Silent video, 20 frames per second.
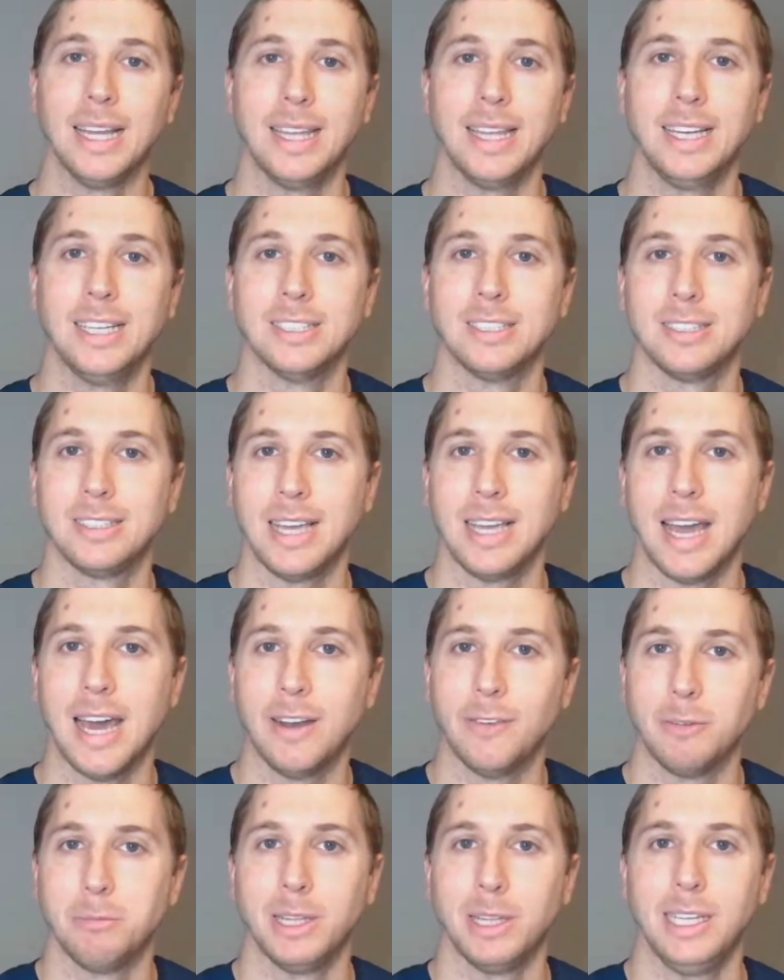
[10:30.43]
I think it's
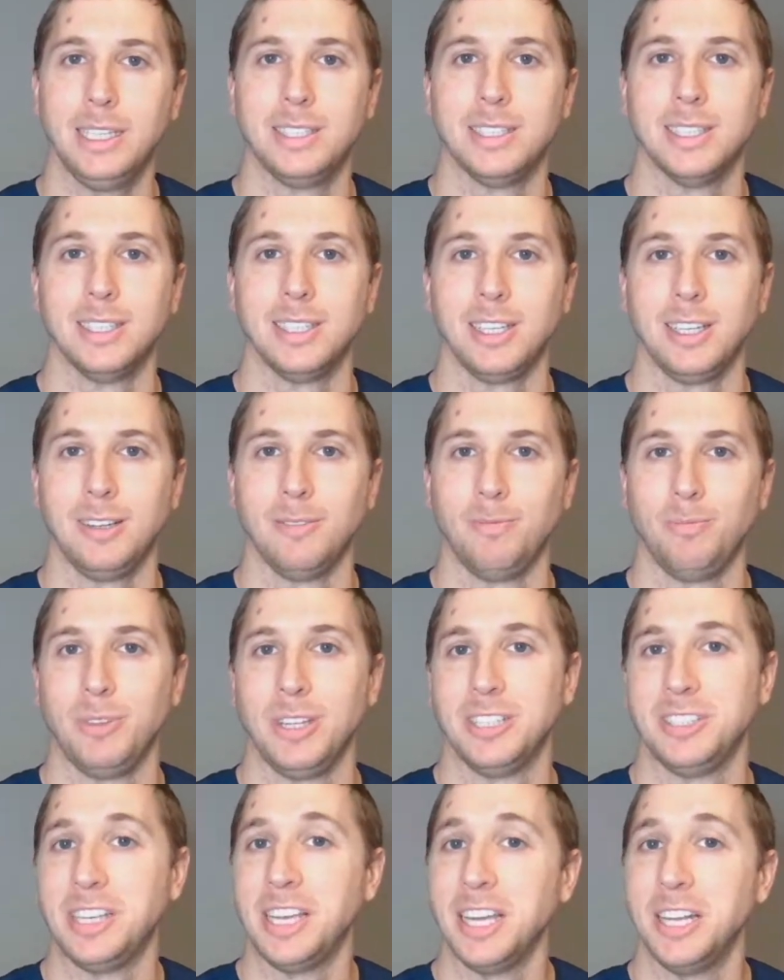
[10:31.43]
kind of a place that
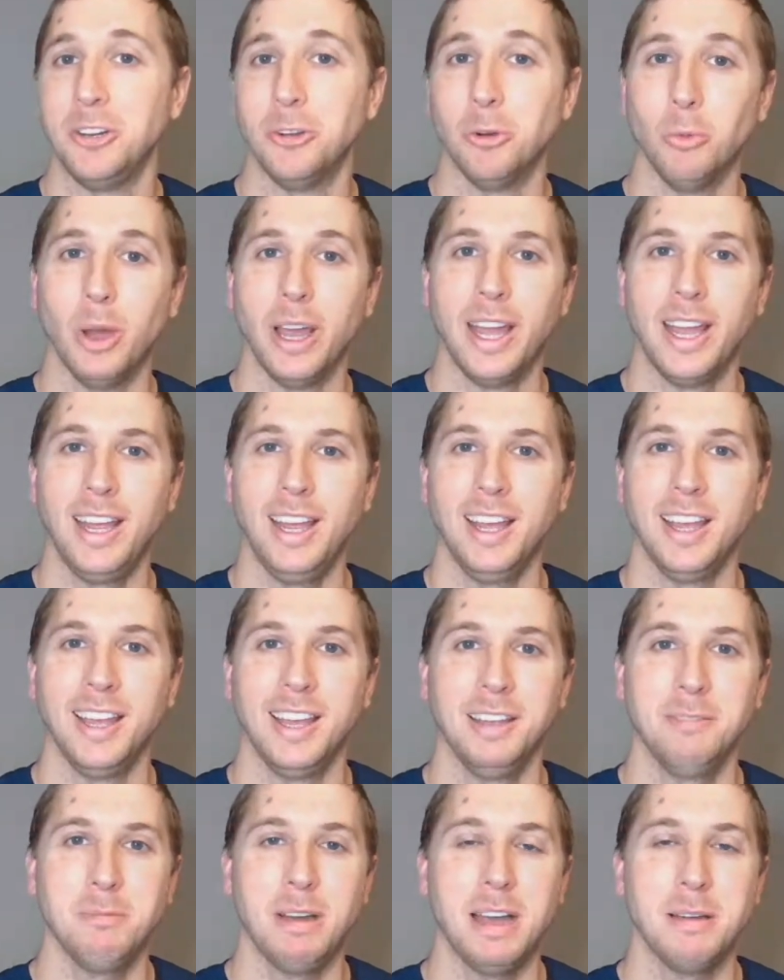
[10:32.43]
is hidden away
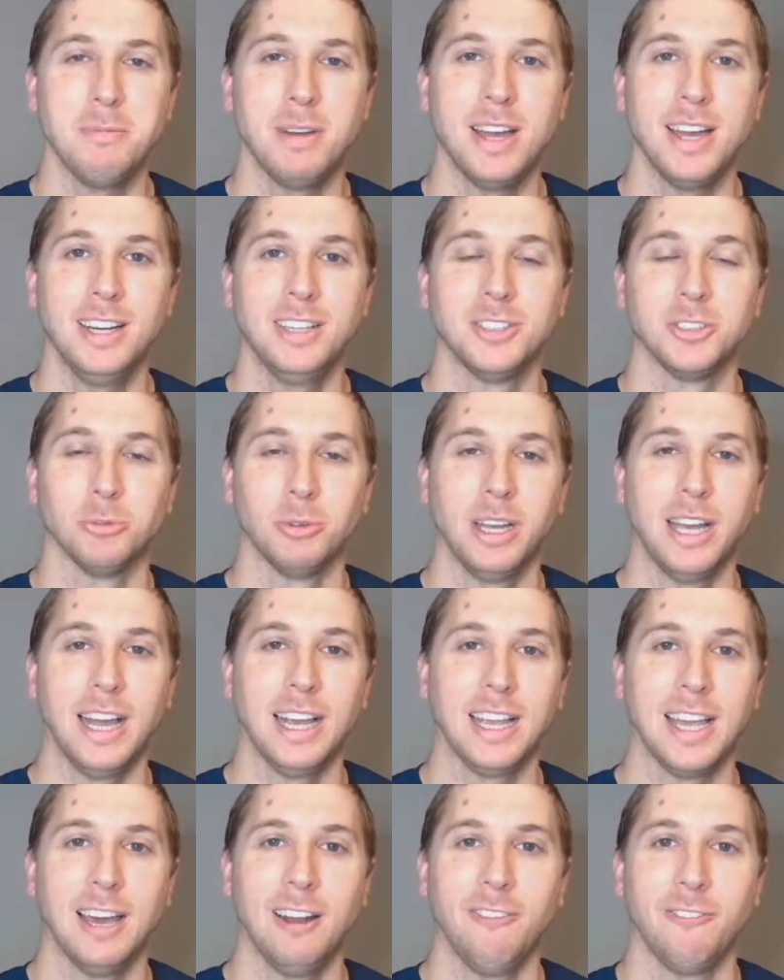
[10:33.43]
in my mind, is the way
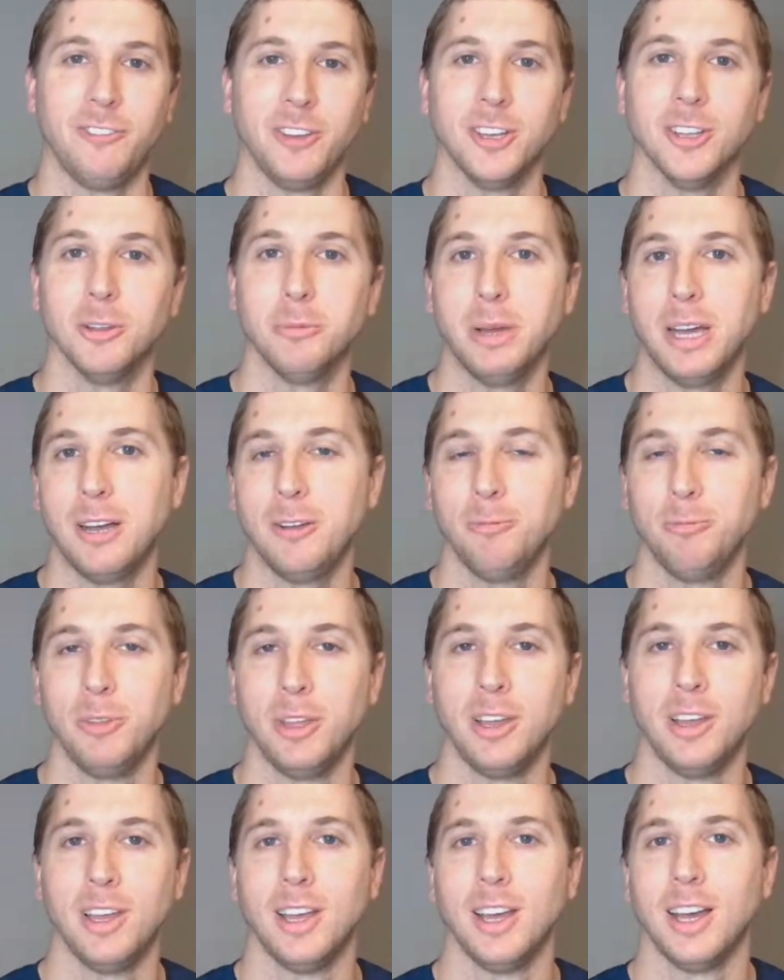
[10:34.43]
I kind of feel about
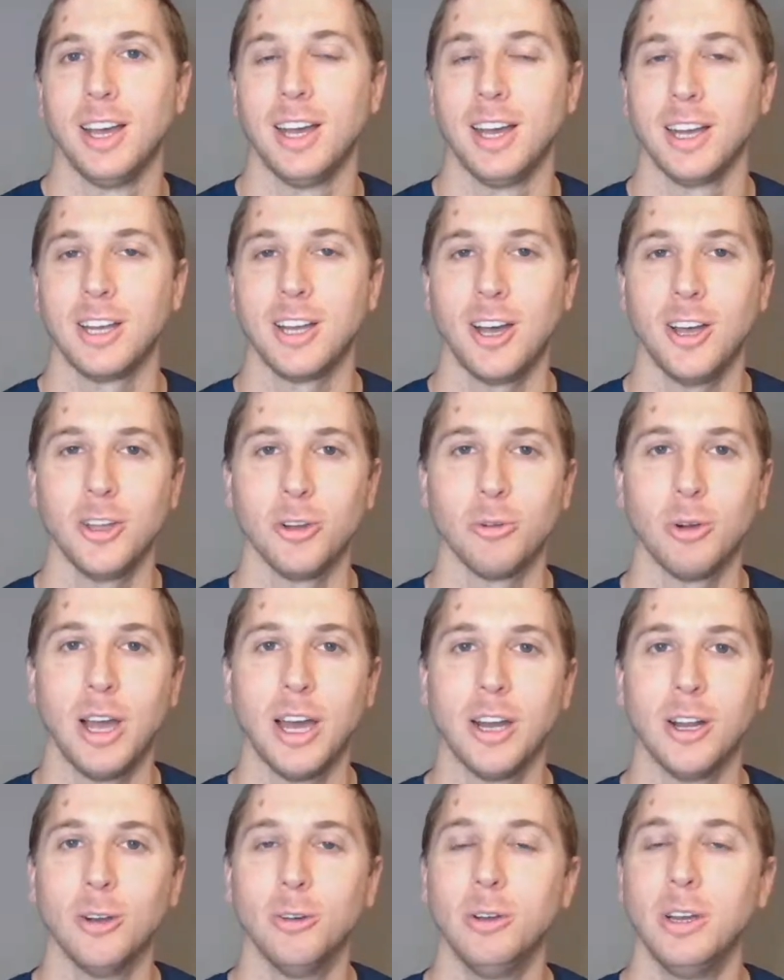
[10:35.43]

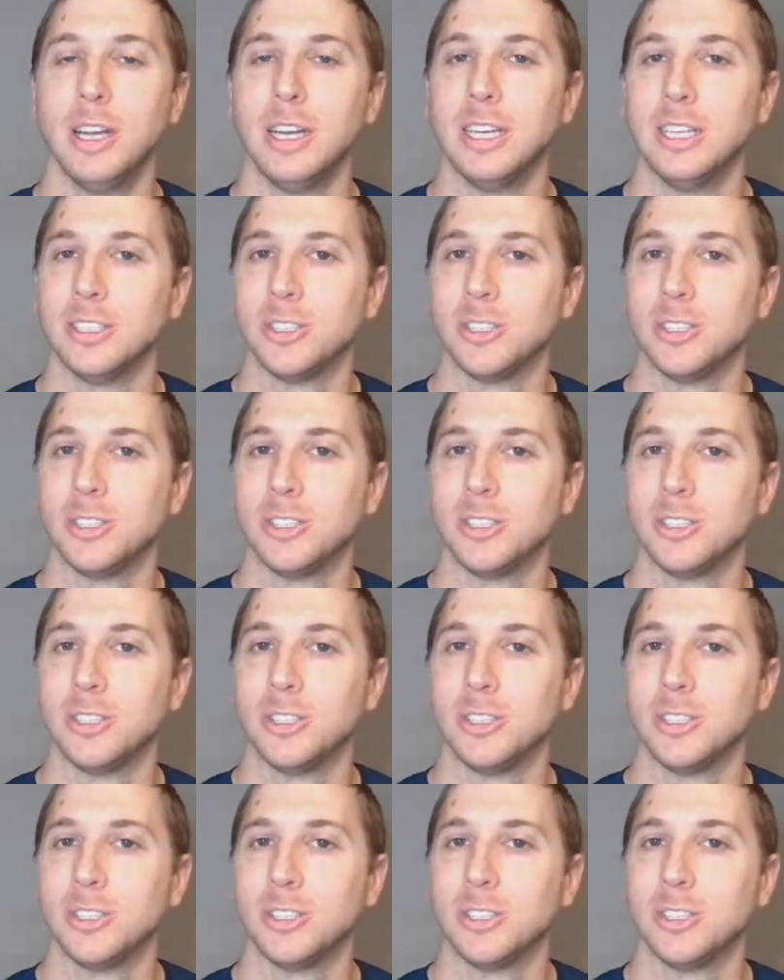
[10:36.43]
Colorado.